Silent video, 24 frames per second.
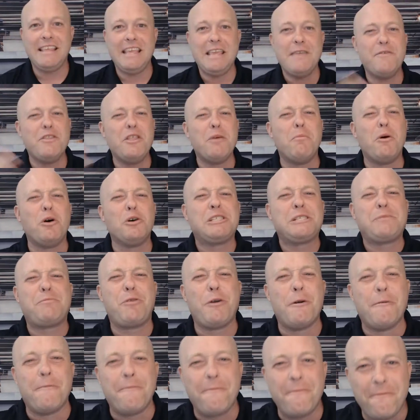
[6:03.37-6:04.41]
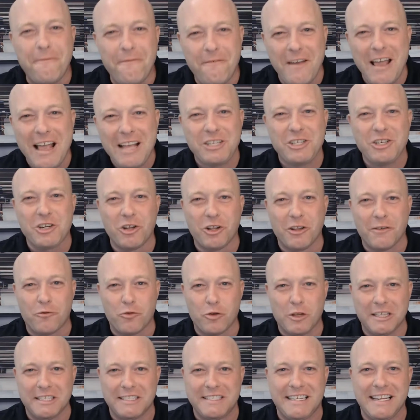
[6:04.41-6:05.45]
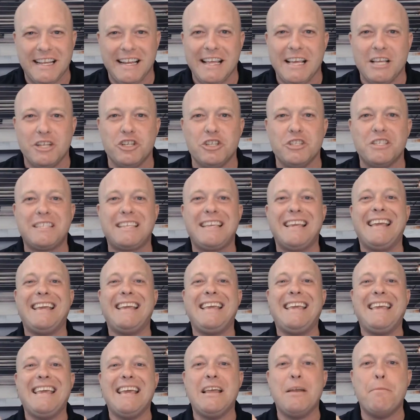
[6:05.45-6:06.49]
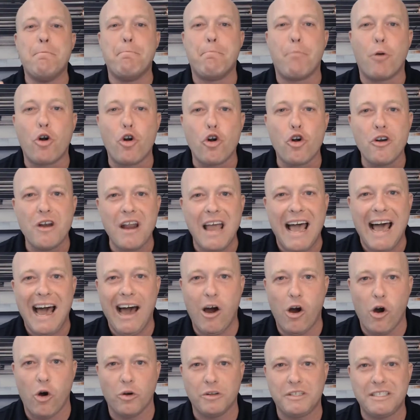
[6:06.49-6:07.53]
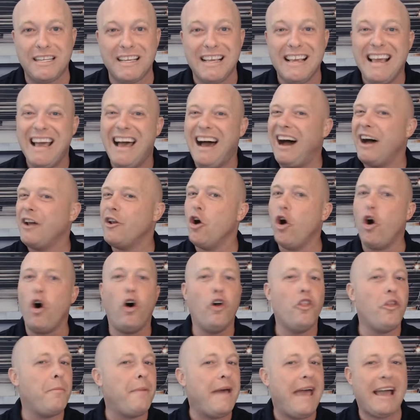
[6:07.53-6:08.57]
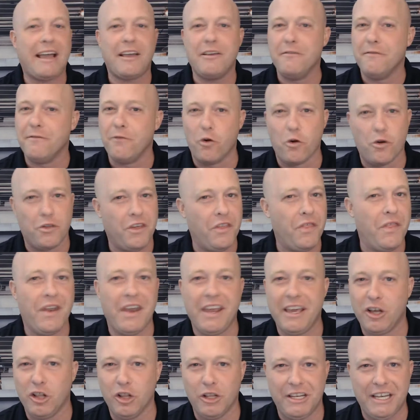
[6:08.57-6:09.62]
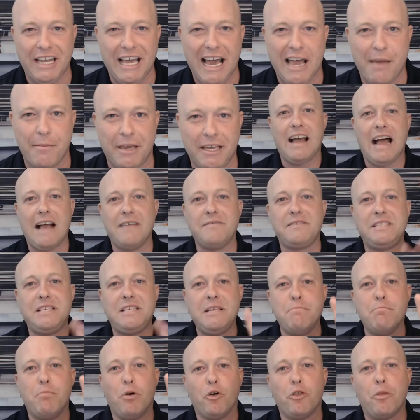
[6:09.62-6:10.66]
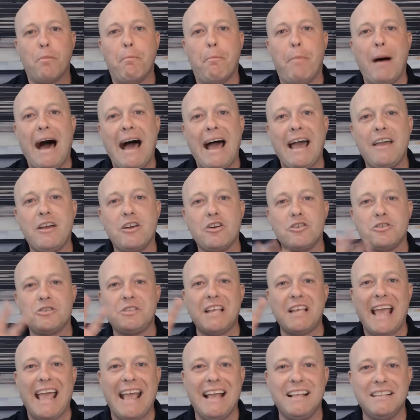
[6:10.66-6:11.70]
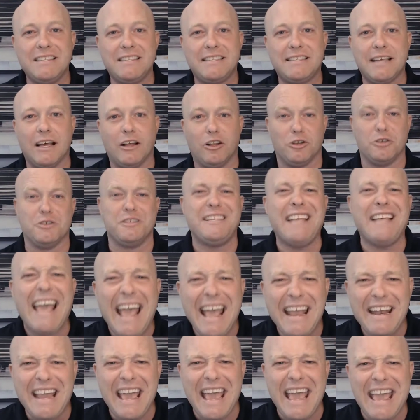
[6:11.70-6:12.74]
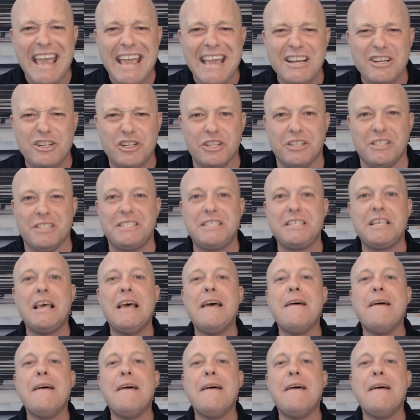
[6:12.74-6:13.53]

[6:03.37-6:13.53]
Even the most professional of real estate agents can get burnt out on all the back and forth and the nickel and diming. I've seen both buyers and sellers and agents